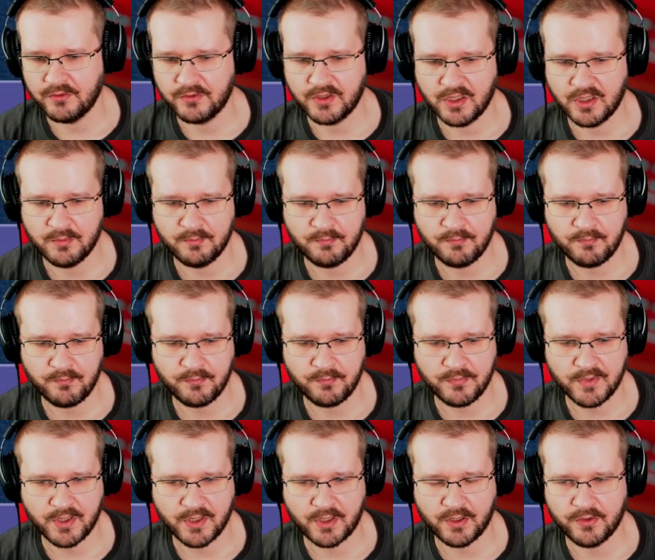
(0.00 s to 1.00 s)
game,
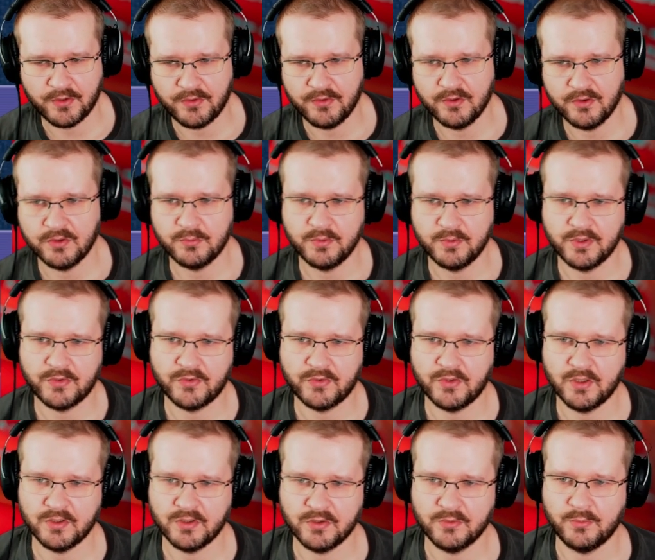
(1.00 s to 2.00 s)
and I thought we'd
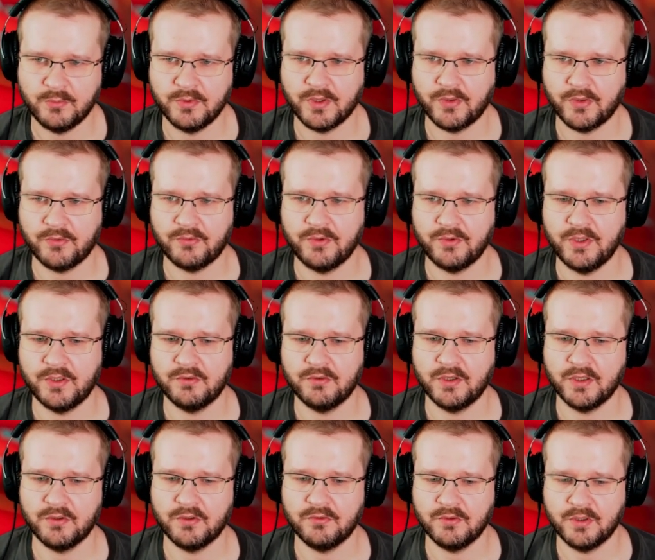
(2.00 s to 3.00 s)
start off with a
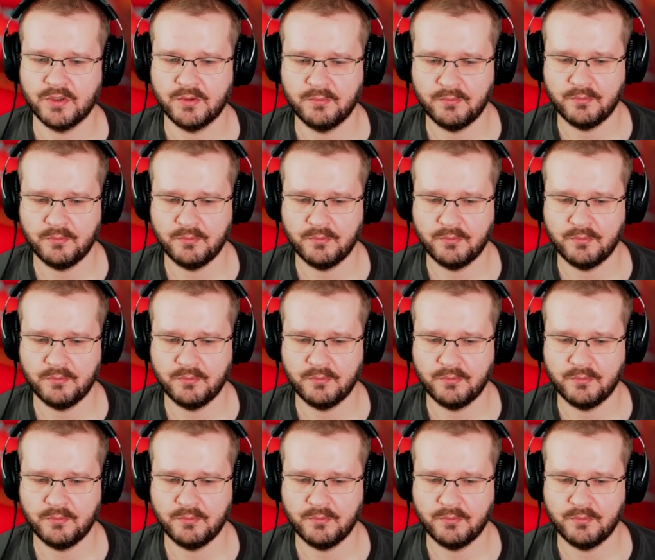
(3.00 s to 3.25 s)
3-credit run.